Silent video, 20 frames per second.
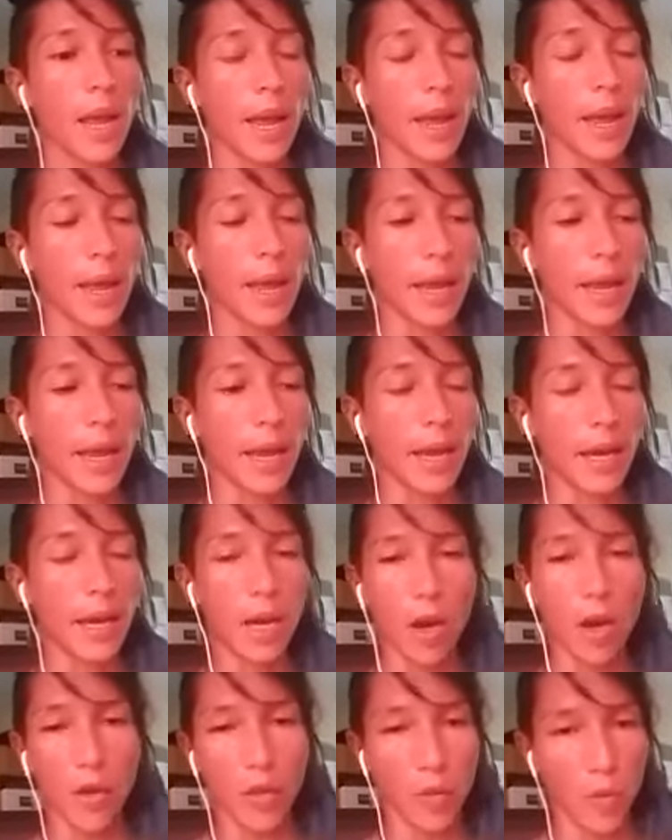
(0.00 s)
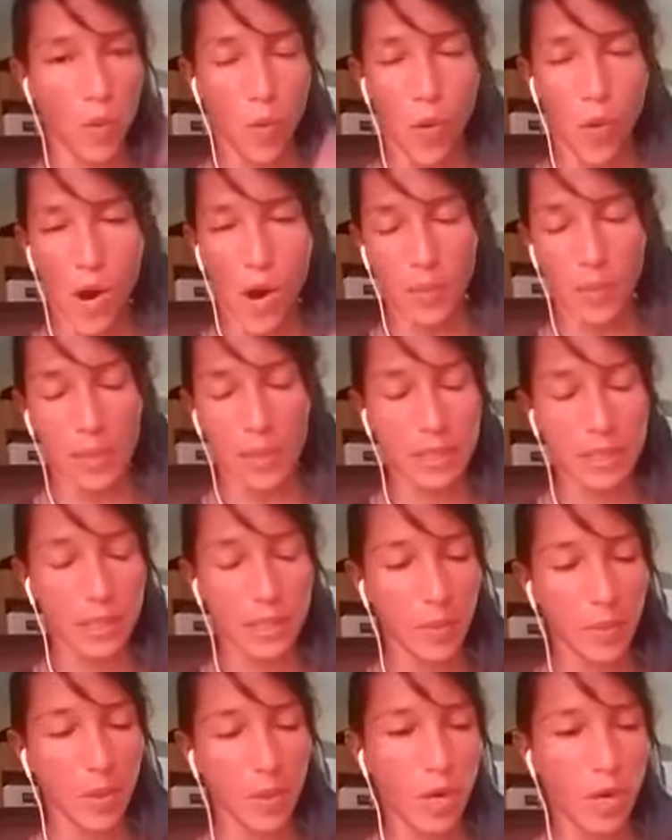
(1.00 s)
and other requirements. I
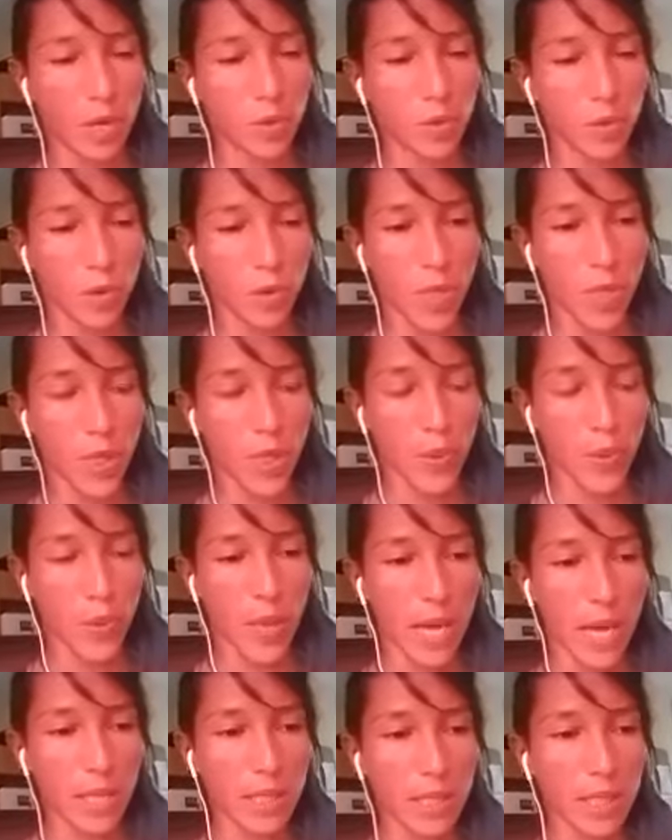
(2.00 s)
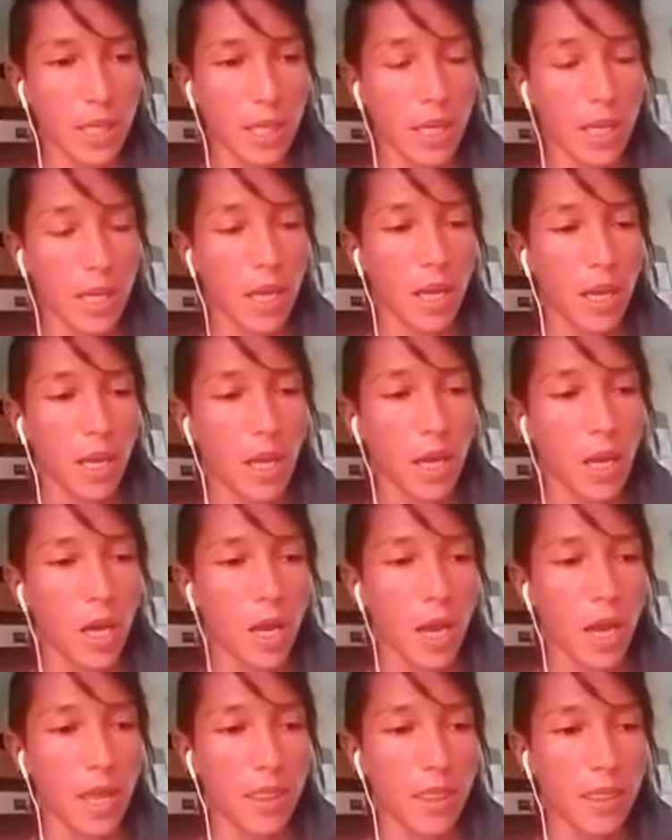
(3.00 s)
mean, you have to go through that.
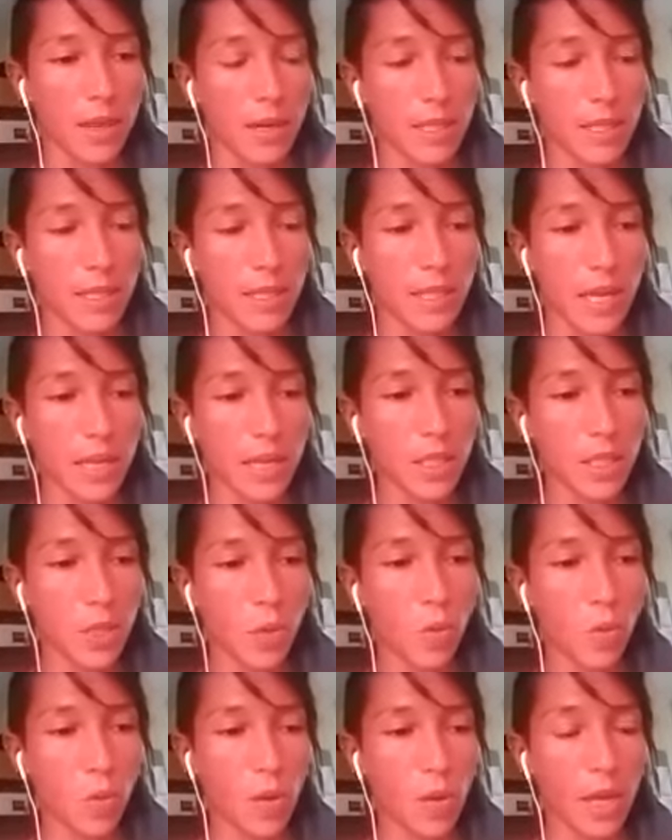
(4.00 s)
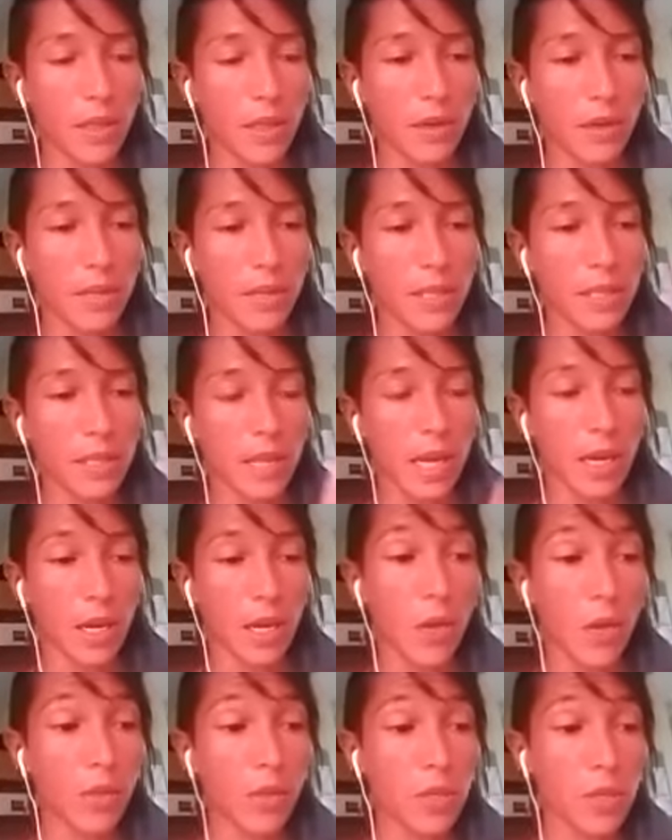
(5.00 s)
There is that school, and there is like
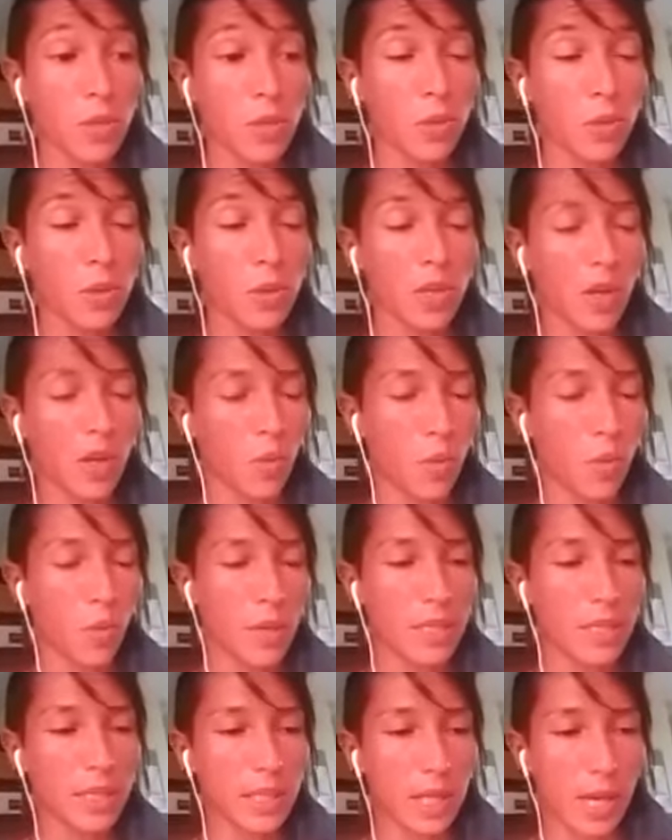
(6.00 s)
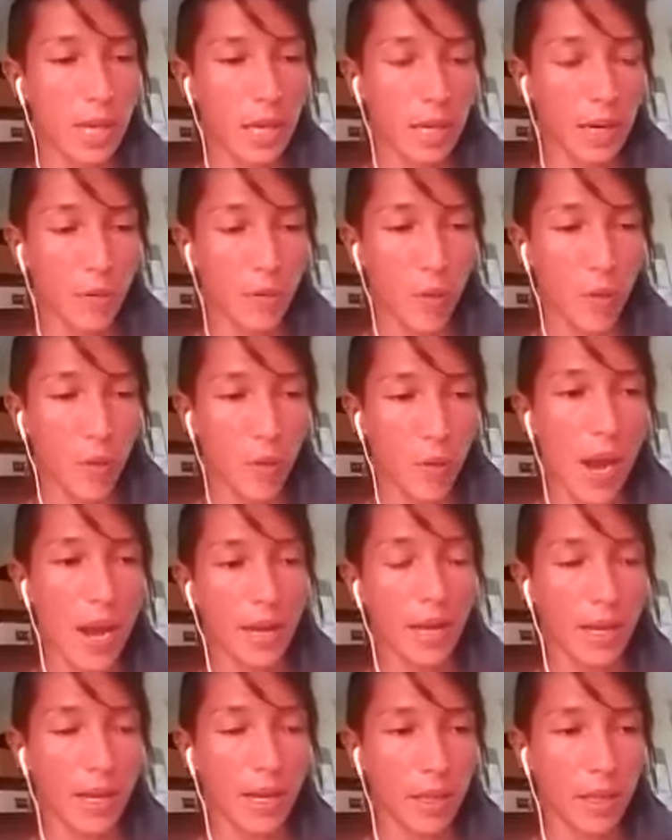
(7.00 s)
another school that was
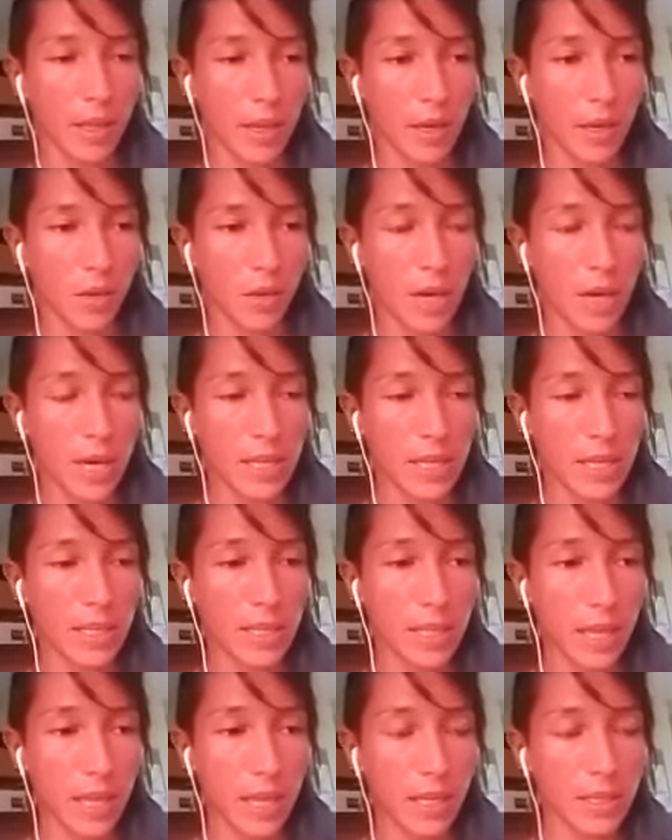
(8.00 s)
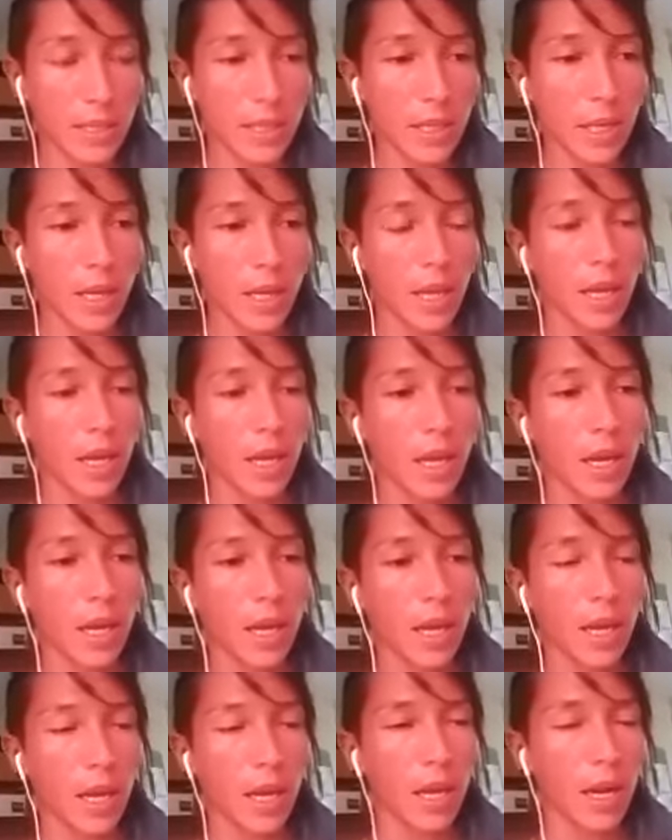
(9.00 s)
created in the United States,
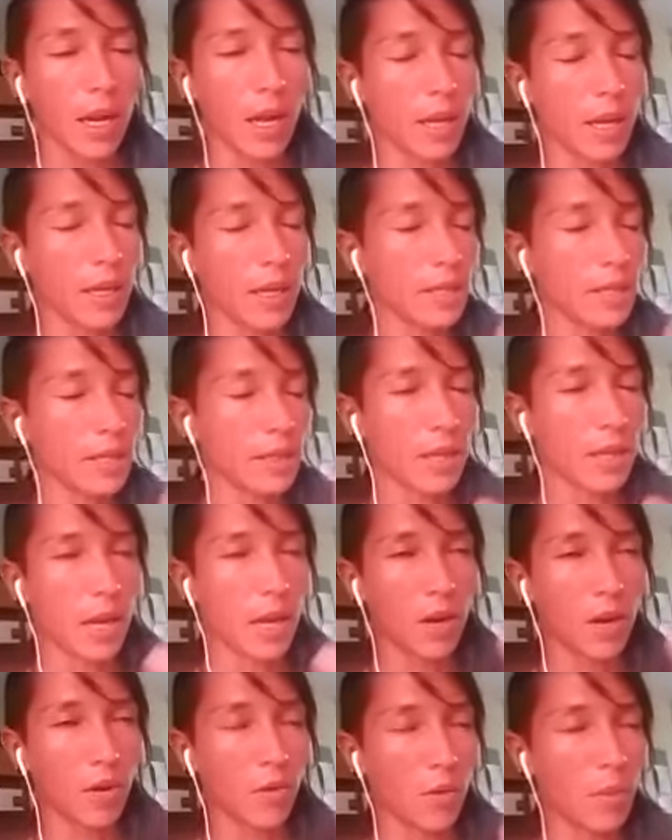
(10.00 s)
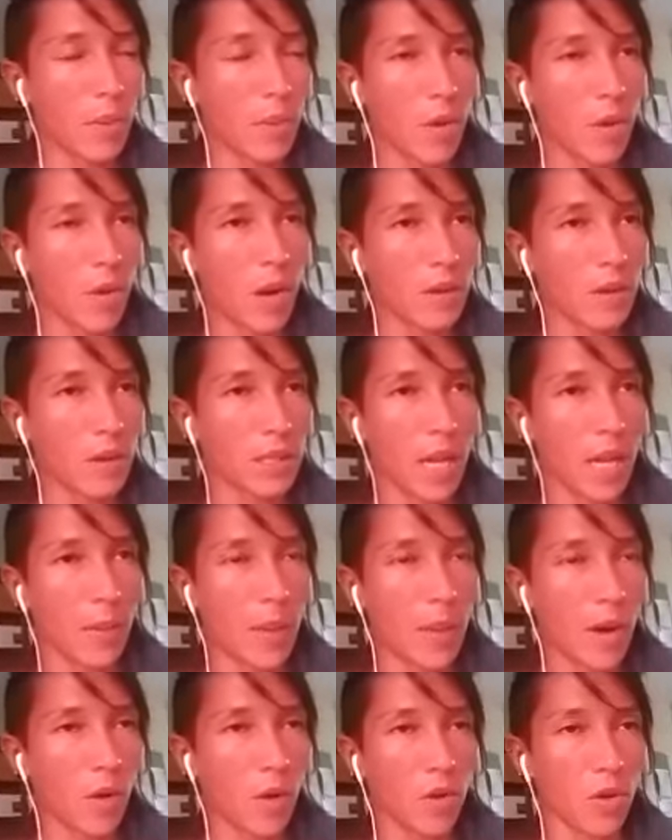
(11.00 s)
and I don't remember how is the name,
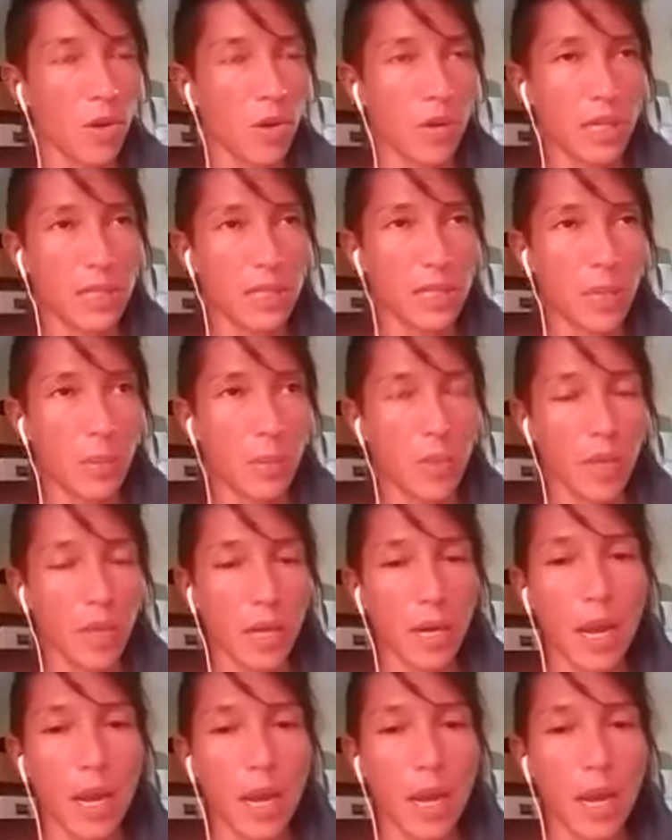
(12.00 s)
Acroyoga something.